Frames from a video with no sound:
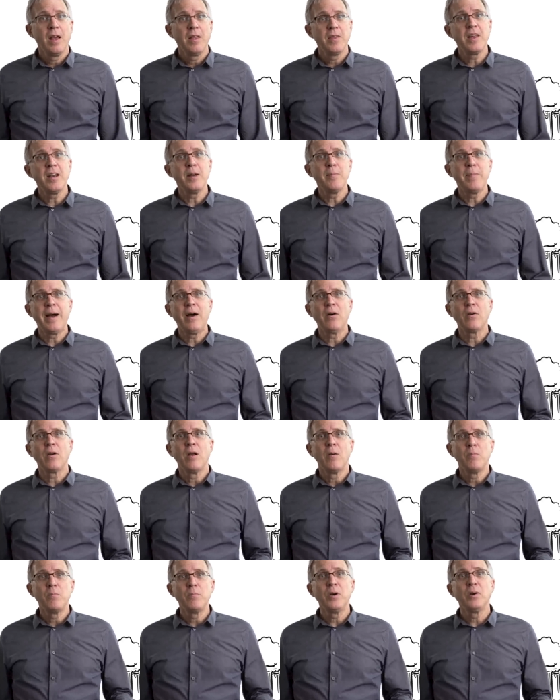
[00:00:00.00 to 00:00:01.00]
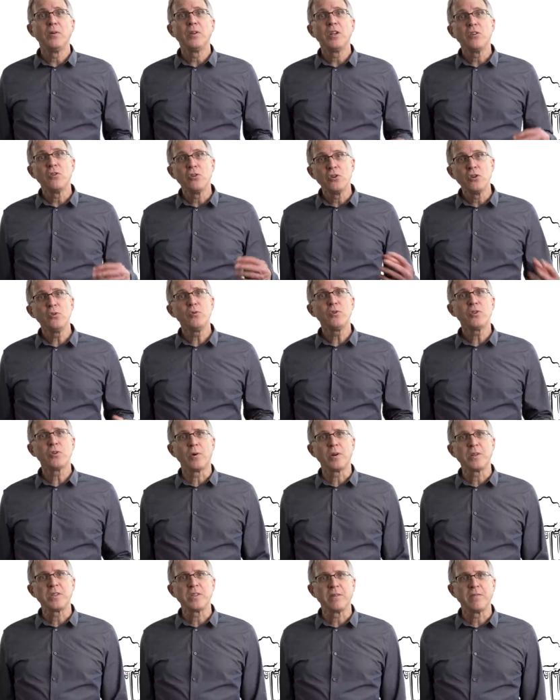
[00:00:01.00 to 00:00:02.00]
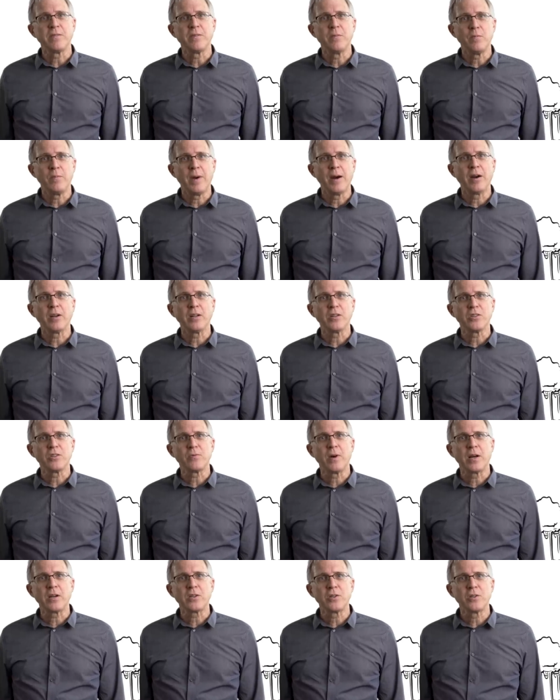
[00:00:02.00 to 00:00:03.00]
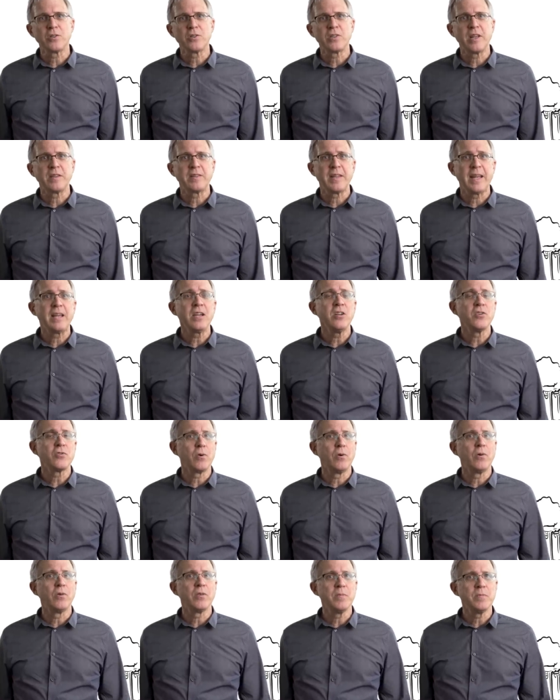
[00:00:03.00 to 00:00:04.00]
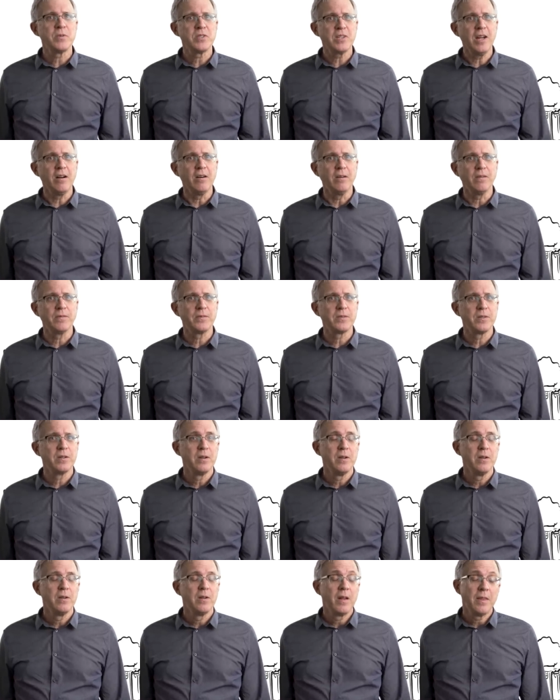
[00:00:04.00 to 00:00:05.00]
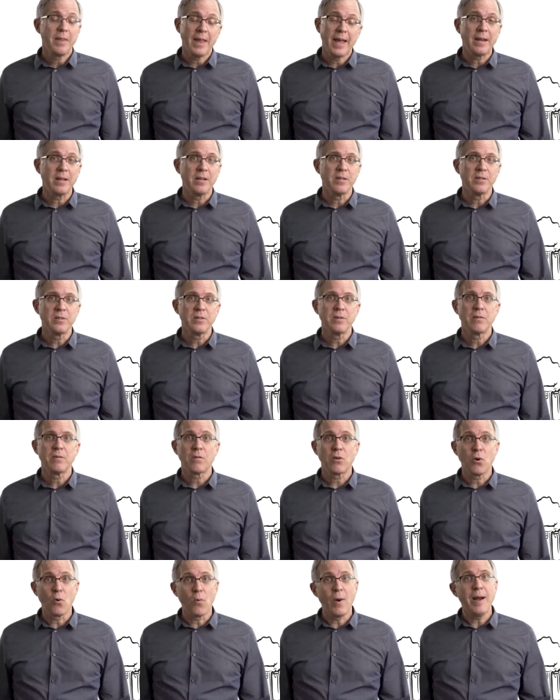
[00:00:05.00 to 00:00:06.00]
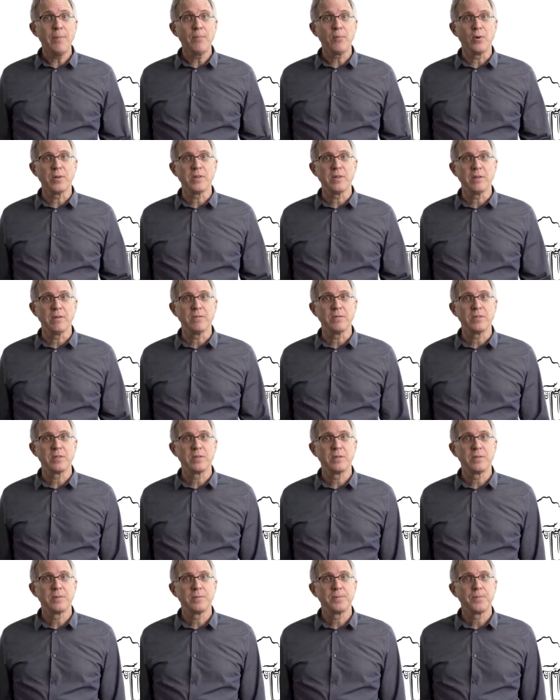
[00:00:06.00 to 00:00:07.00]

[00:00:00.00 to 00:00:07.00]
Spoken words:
than about building new sorts of market structures that they control themselves, that is, cooperatives.